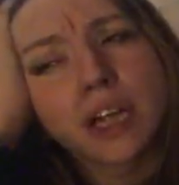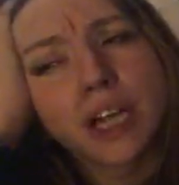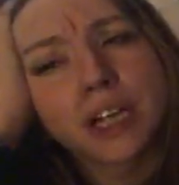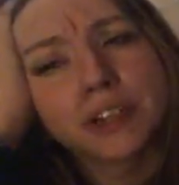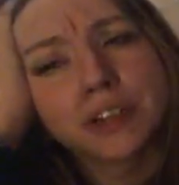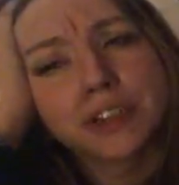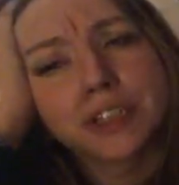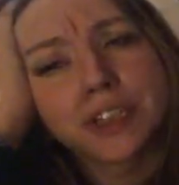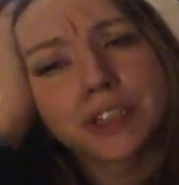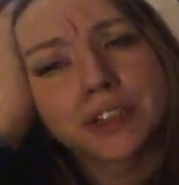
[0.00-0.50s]
I
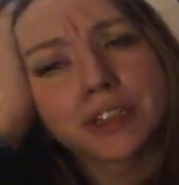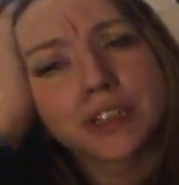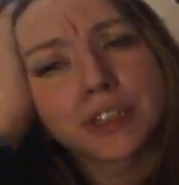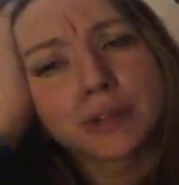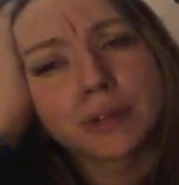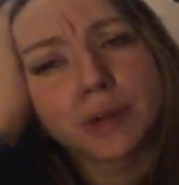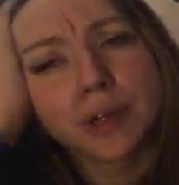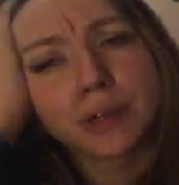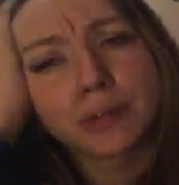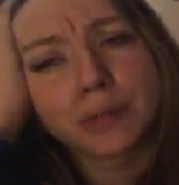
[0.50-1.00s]
knew she
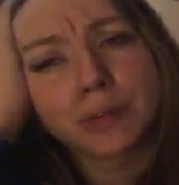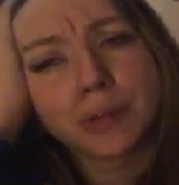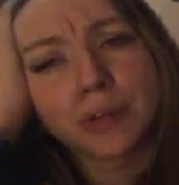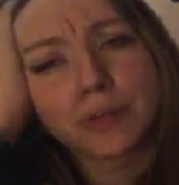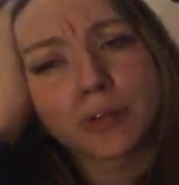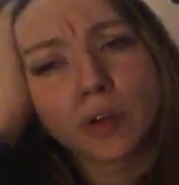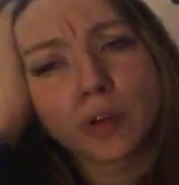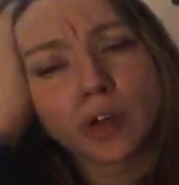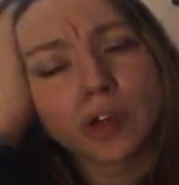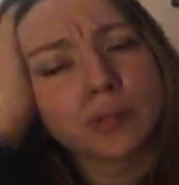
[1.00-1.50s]
did one
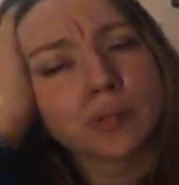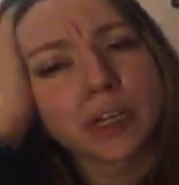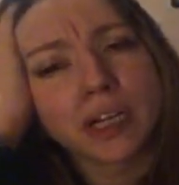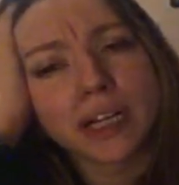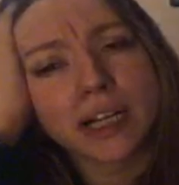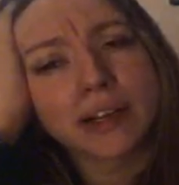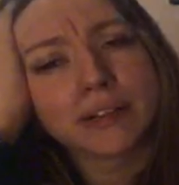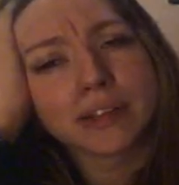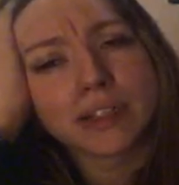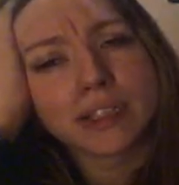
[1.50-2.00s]
before, but
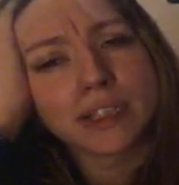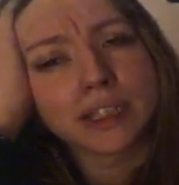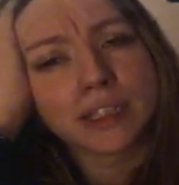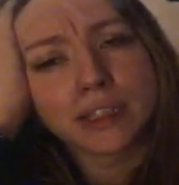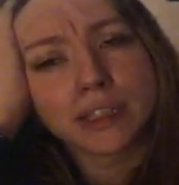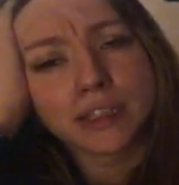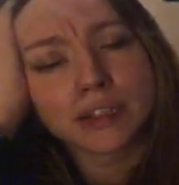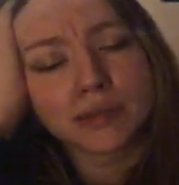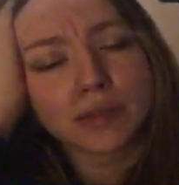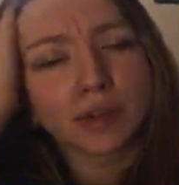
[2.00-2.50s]
I haven't
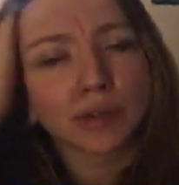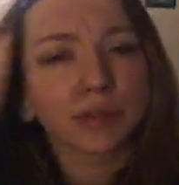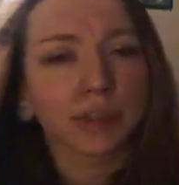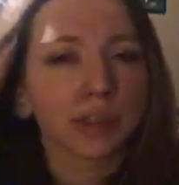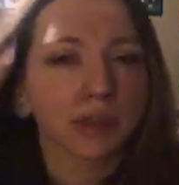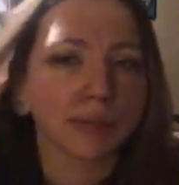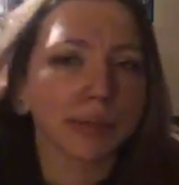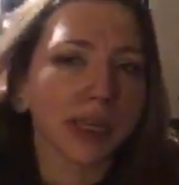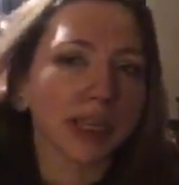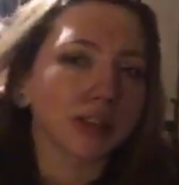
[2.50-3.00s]
seen this one with
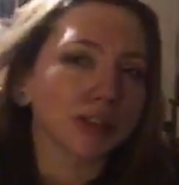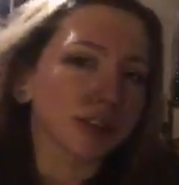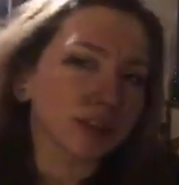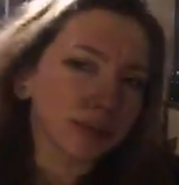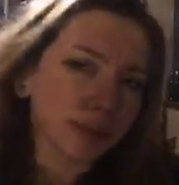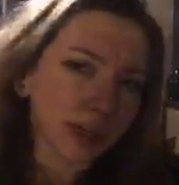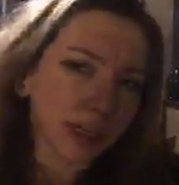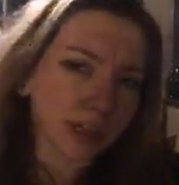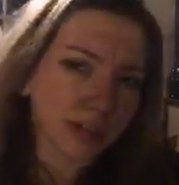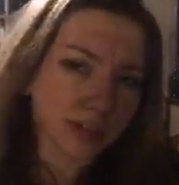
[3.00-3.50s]
the majors.
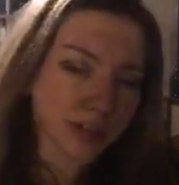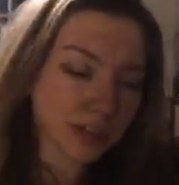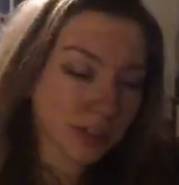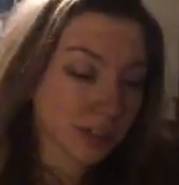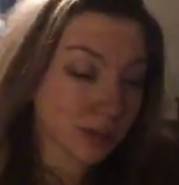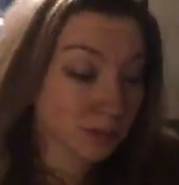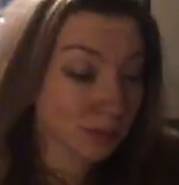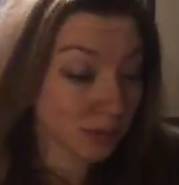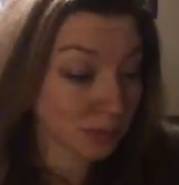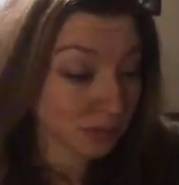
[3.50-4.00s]
But I knew she
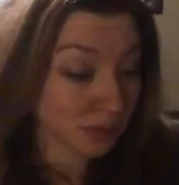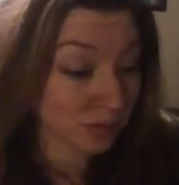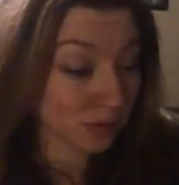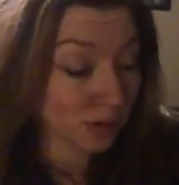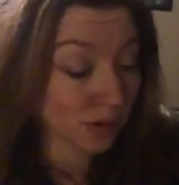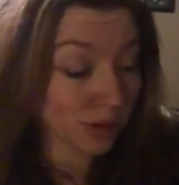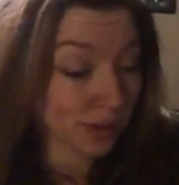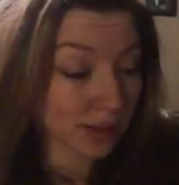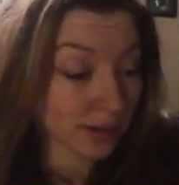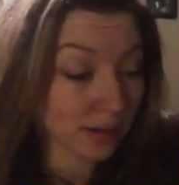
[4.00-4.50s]
did one
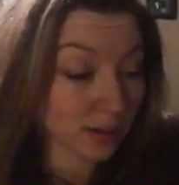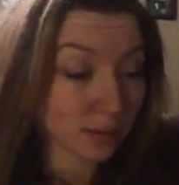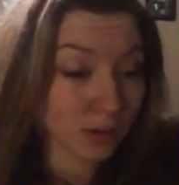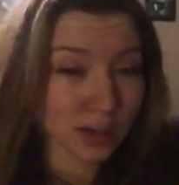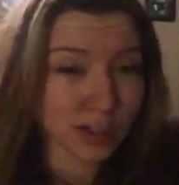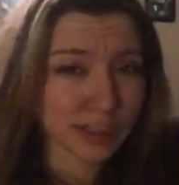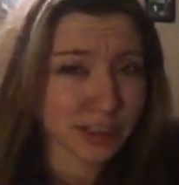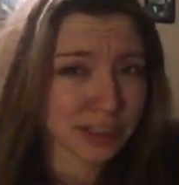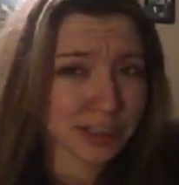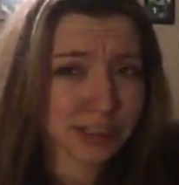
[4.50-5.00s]
before that I
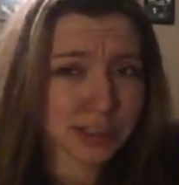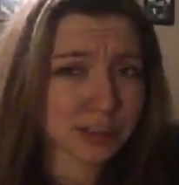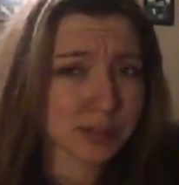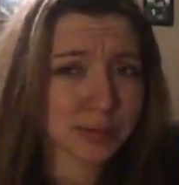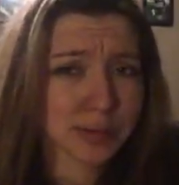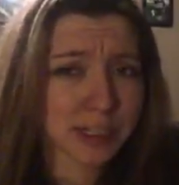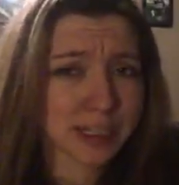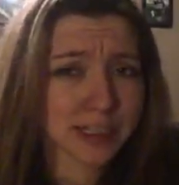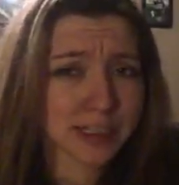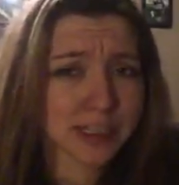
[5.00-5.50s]
wanted to do,
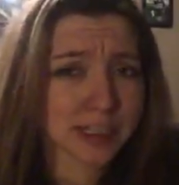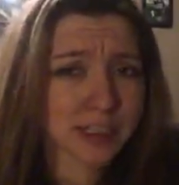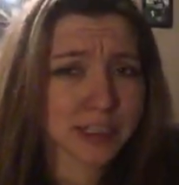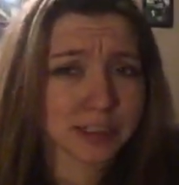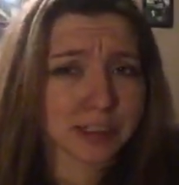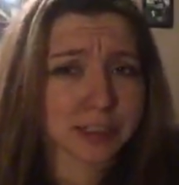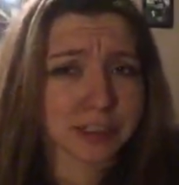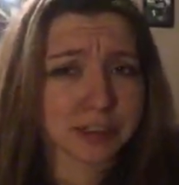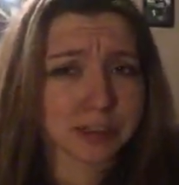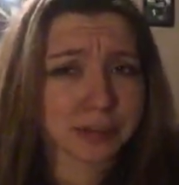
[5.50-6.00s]
but I
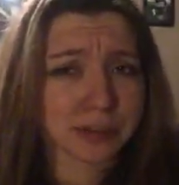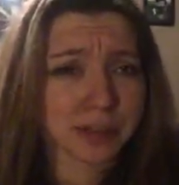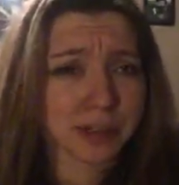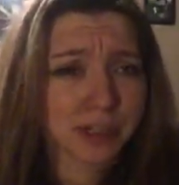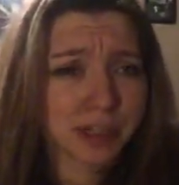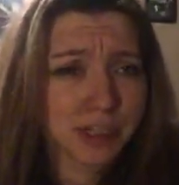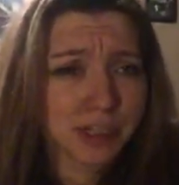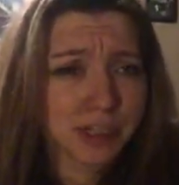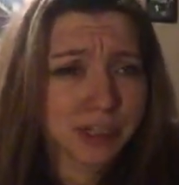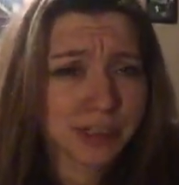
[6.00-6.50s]
didn't do.
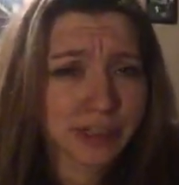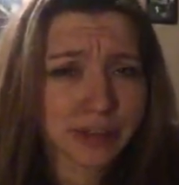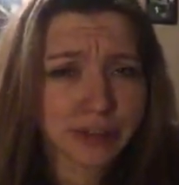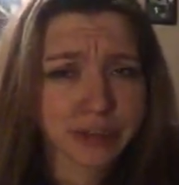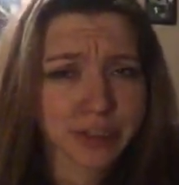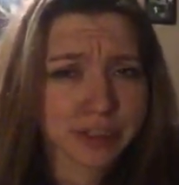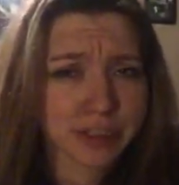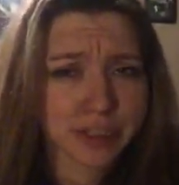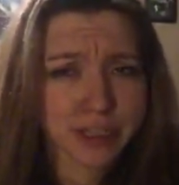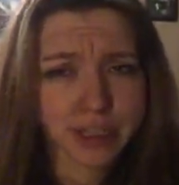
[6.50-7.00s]
That
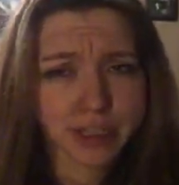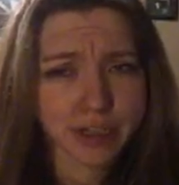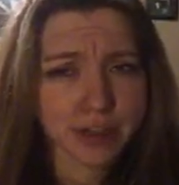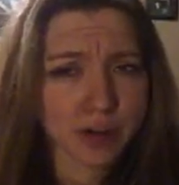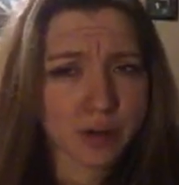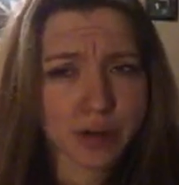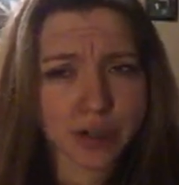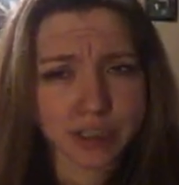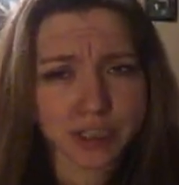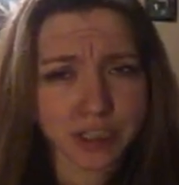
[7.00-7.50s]
was just like a
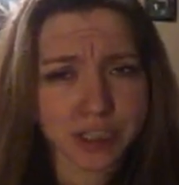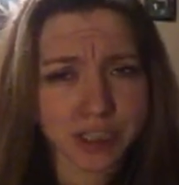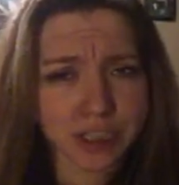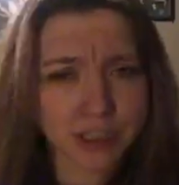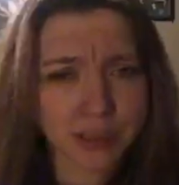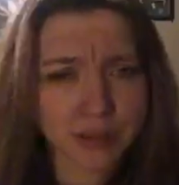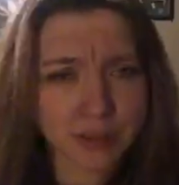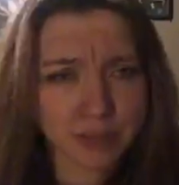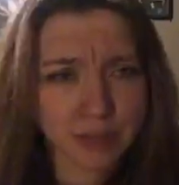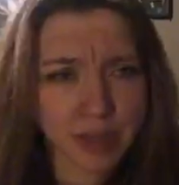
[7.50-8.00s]

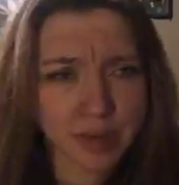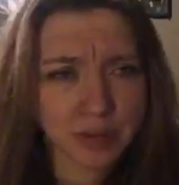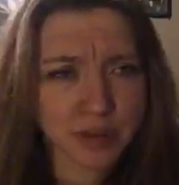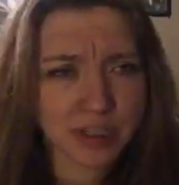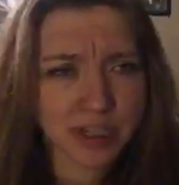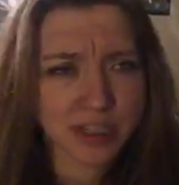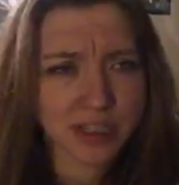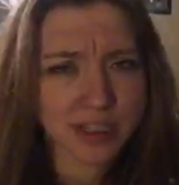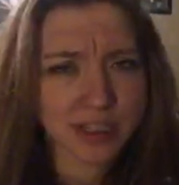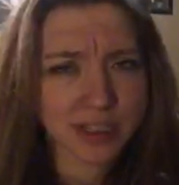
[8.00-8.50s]
question. Maybe it
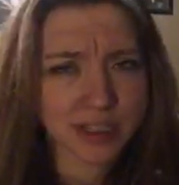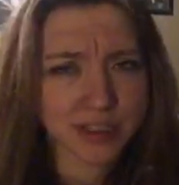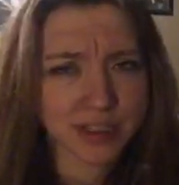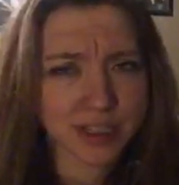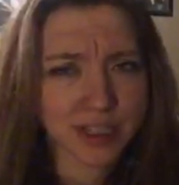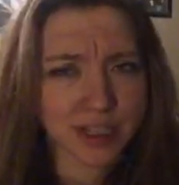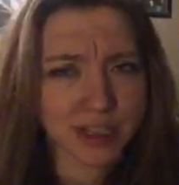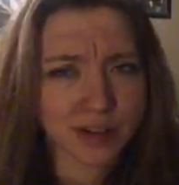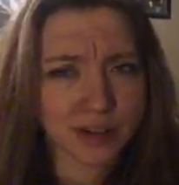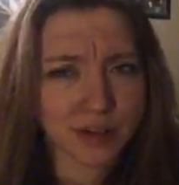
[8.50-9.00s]
was like
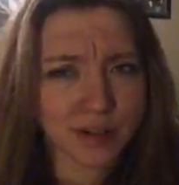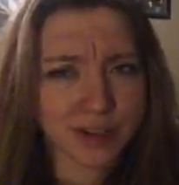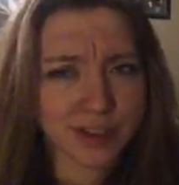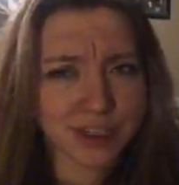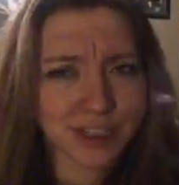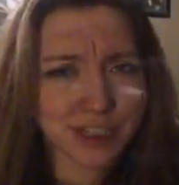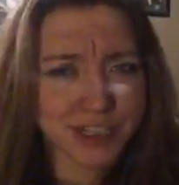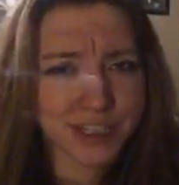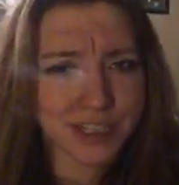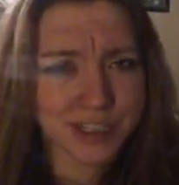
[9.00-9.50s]
16
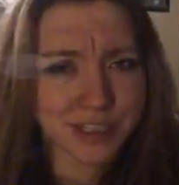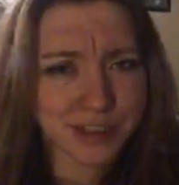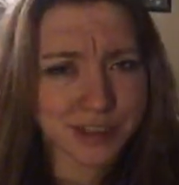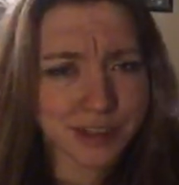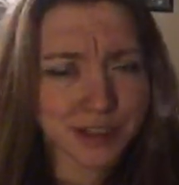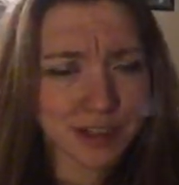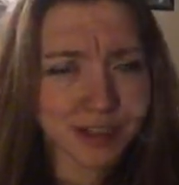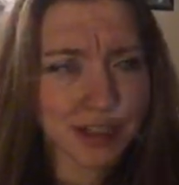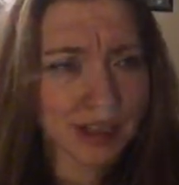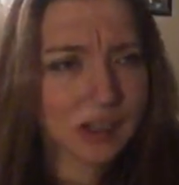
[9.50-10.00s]
questions.